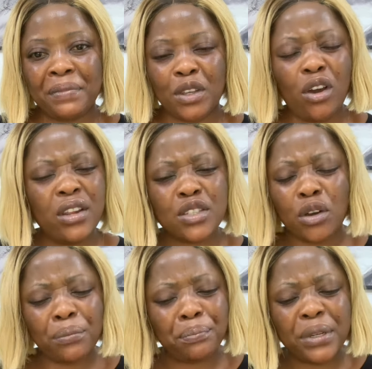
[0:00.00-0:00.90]
God is
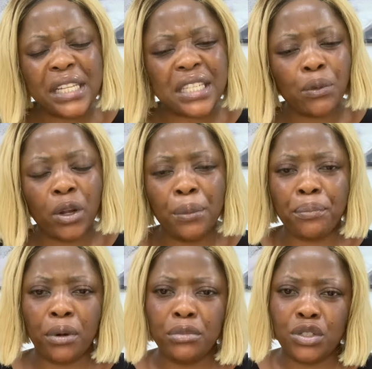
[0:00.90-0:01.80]
completing what he
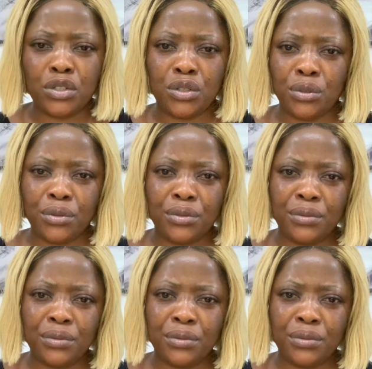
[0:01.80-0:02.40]
promised you.